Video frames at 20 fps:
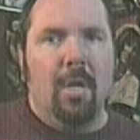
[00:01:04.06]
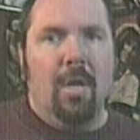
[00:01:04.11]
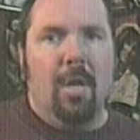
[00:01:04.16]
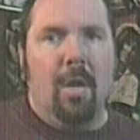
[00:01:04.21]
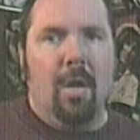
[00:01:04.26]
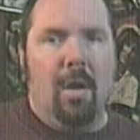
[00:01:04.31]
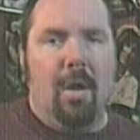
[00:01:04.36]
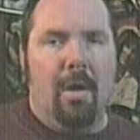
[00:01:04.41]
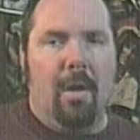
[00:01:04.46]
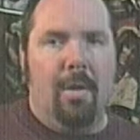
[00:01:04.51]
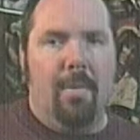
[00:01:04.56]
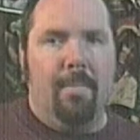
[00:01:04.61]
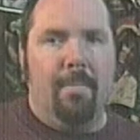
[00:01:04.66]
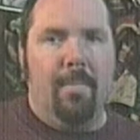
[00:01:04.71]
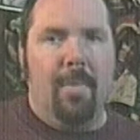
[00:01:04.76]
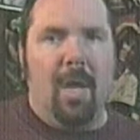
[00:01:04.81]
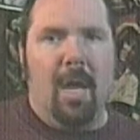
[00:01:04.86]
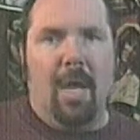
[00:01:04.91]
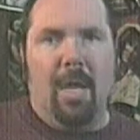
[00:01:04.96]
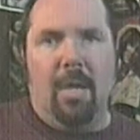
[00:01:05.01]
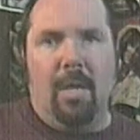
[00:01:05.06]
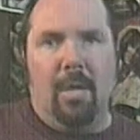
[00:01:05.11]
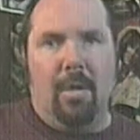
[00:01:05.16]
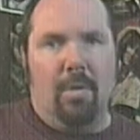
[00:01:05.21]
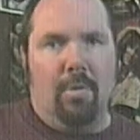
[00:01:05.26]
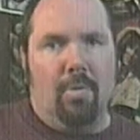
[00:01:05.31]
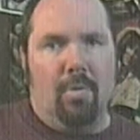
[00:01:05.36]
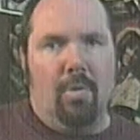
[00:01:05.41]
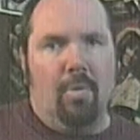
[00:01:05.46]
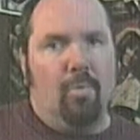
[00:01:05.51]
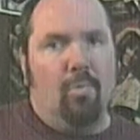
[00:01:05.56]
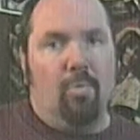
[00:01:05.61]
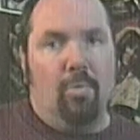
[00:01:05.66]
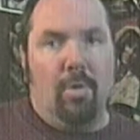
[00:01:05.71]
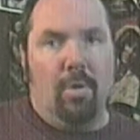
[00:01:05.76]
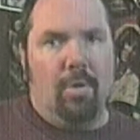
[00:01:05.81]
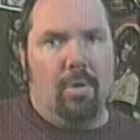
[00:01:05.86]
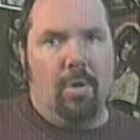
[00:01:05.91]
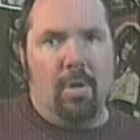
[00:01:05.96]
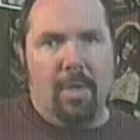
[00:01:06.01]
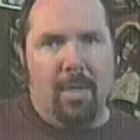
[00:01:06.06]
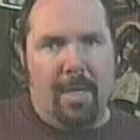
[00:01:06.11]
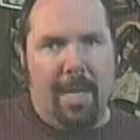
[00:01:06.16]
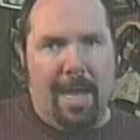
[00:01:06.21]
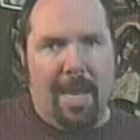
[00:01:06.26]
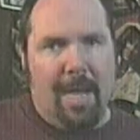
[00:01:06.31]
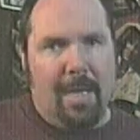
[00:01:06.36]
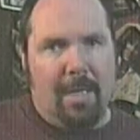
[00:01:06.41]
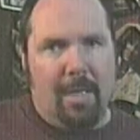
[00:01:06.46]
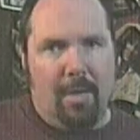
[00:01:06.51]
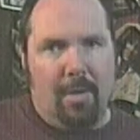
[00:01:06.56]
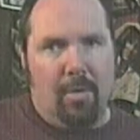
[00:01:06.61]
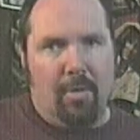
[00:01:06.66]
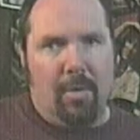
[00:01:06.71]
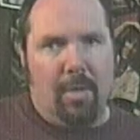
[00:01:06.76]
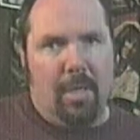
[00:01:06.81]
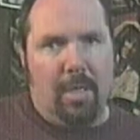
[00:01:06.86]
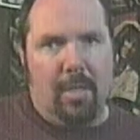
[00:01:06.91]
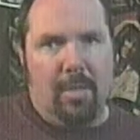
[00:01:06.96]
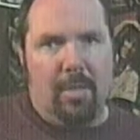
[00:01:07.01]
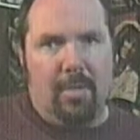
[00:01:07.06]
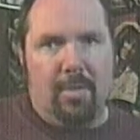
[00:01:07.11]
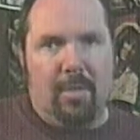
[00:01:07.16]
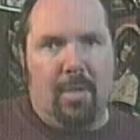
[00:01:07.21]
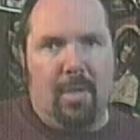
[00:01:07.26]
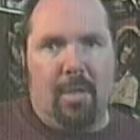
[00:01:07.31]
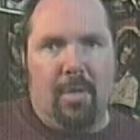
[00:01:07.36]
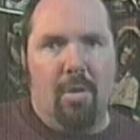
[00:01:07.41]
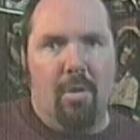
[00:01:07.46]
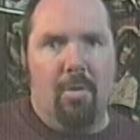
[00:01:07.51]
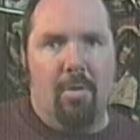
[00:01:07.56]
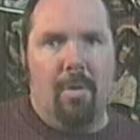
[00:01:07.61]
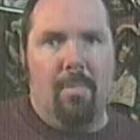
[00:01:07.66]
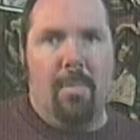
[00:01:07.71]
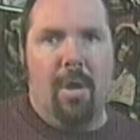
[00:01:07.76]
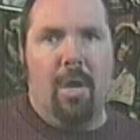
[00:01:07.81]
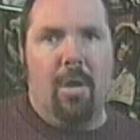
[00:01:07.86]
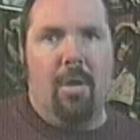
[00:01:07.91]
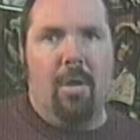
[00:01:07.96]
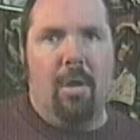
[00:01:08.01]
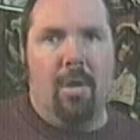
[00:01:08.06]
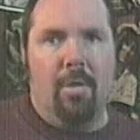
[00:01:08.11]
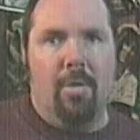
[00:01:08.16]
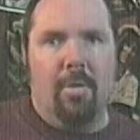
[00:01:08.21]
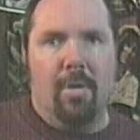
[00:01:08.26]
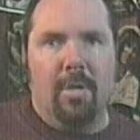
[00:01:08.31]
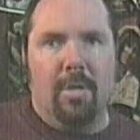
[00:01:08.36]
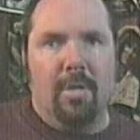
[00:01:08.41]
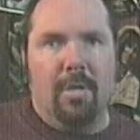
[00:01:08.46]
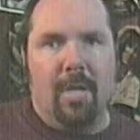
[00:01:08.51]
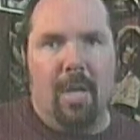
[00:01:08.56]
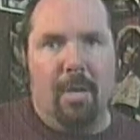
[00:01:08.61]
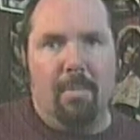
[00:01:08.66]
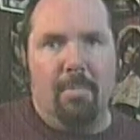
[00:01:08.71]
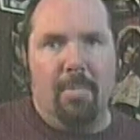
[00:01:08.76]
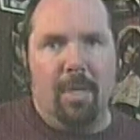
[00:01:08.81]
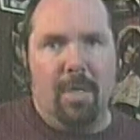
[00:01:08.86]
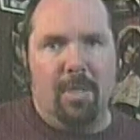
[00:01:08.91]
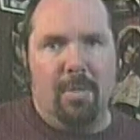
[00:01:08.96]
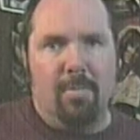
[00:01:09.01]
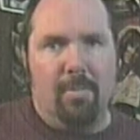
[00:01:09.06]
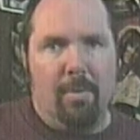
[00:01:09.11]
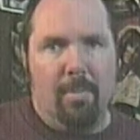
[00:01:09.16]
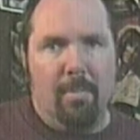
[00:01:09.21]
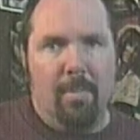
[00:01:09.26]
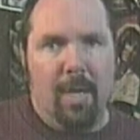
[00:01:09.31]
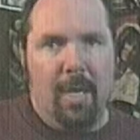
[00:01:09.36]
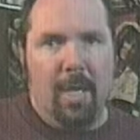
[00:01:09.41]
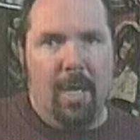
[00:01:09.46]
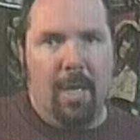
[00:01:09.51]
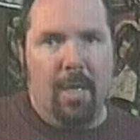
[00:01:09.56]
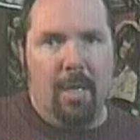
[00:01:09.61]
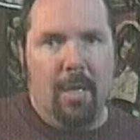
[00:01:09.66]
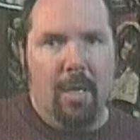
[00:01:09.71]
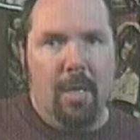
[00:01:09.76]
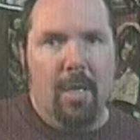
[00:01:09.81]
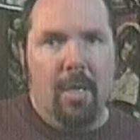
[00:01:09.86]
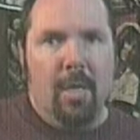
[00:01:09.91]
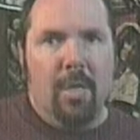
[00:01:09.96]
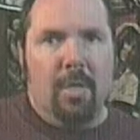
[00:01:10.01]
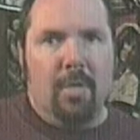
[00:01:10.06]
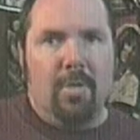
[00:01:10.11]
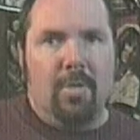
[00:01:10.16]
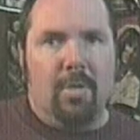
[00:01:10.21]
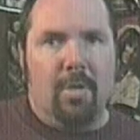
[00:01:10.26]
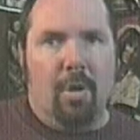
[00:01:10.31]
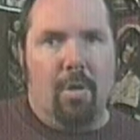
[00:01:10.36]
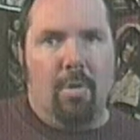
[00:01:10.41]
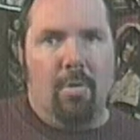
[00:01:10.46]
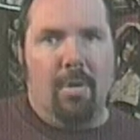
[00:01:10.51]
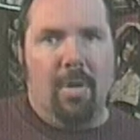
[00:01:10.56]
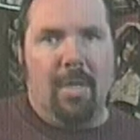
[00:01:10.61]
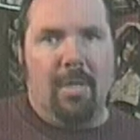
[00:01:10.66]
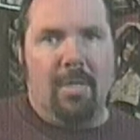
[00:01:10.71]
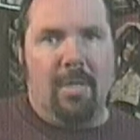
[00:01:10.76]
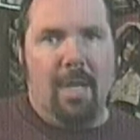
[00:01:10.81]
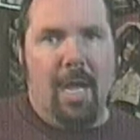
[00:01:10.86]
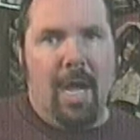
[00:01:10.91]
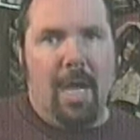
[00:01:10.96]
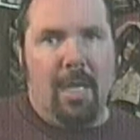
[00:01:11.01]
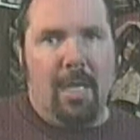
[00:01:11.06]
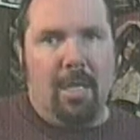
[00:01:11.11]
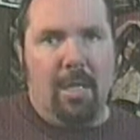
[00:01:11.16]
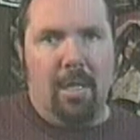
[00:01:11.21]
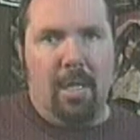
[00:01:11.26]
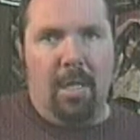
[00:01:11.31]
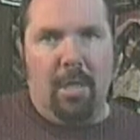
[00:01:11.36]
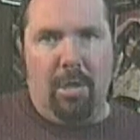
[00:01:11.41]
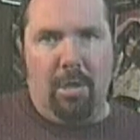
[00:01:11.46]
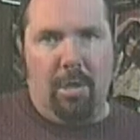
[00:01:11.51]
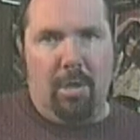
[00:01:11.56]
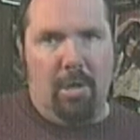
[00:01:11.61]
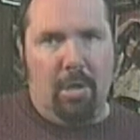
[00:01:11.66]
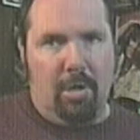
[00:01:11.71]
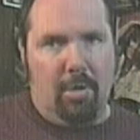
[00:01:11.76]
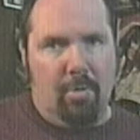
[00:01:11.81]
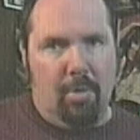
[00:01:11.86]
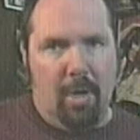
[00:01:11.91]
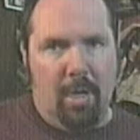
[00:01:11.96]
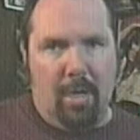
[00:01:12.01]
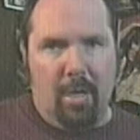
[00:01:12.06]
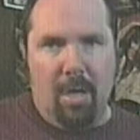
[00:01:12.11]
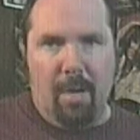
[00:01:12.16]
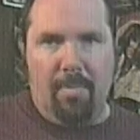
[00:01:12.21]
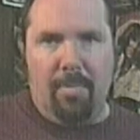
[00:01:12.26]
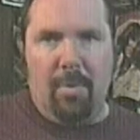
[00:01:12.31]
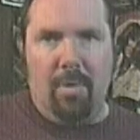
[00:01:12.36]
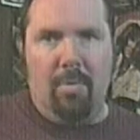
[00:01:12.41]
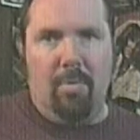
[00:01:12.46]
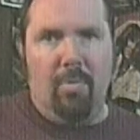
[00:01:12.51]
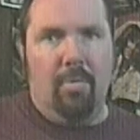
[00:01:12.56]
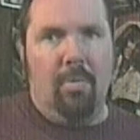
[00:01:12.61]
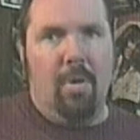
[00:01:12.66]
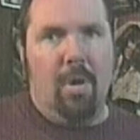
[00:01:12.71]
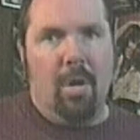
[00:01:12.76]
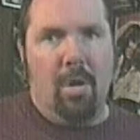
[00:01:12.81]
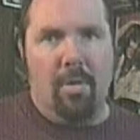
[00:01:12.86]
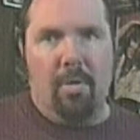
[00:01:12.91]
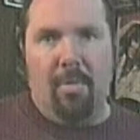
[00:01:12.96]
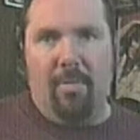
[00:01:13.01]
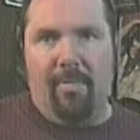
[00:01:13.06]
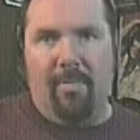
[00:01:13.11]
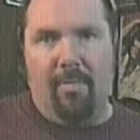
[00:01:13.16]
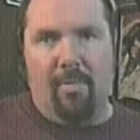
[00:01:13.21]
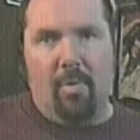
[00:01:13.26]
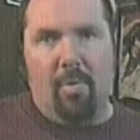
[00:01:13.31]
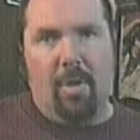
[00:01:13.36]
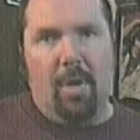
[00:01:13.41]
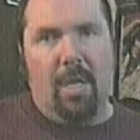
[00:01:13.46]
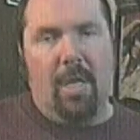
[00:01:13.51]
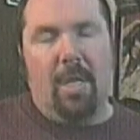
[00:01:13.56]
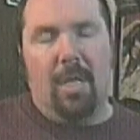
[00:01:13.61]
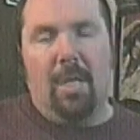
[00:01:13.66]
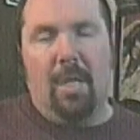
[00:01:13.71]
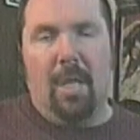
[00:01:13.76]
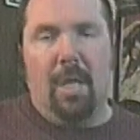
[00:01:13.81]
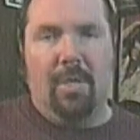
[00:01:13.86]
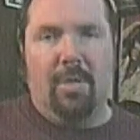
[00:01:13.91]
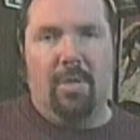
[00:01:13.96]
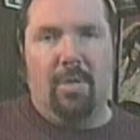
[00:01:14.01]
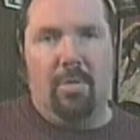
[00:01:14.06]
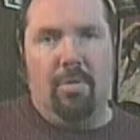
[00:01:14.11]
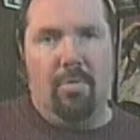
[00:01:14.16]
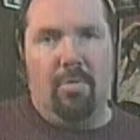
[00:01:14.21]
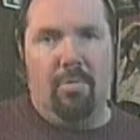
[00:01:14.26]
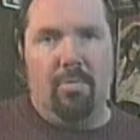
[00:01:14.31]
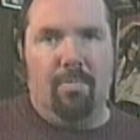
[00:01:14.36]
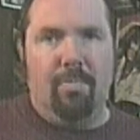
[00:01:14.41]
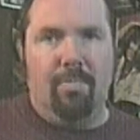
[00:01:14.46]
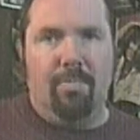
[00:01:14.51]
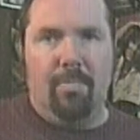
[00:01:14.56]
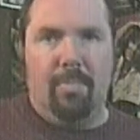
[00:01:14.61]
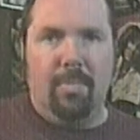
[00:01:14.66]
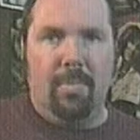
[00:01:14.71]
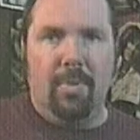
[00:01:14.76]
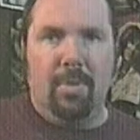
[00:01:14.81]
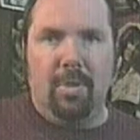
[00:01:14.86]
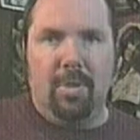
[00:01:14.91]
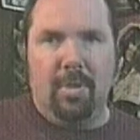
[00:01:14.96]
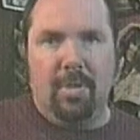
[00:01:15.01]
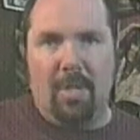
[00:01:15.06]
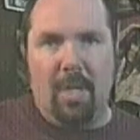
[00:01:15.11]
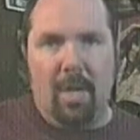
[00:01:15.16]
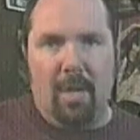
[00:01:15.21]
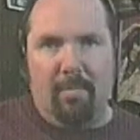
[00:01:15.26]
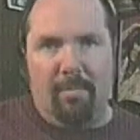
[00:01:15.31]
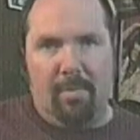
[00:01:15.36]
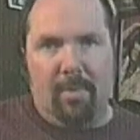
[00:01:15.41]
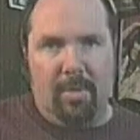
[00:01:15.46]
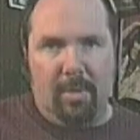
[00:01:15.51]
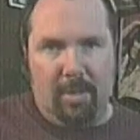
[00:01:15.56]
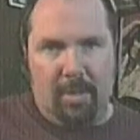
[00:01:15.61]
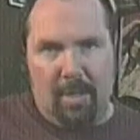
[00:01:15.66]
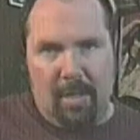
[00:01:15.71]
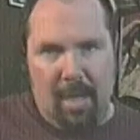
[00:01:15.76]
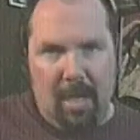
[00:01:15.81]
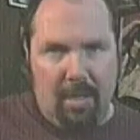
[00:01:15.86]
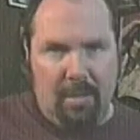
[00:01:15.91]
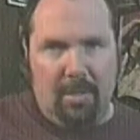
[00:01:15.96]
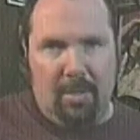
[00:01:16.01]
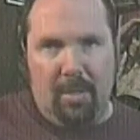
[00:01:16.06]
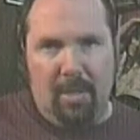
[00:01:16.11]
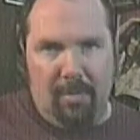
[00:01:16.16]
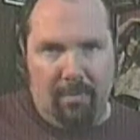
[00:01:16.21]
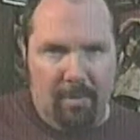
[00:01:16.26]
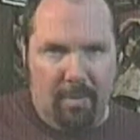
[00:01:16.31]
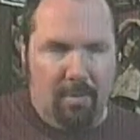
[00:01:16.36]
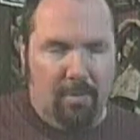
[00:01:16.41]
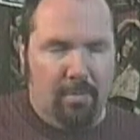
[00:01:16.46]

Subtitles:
On a real good day I can only get this thing going about 110 beats per minute. So it's not anything you're going to crank up to 140 unless you just have God's given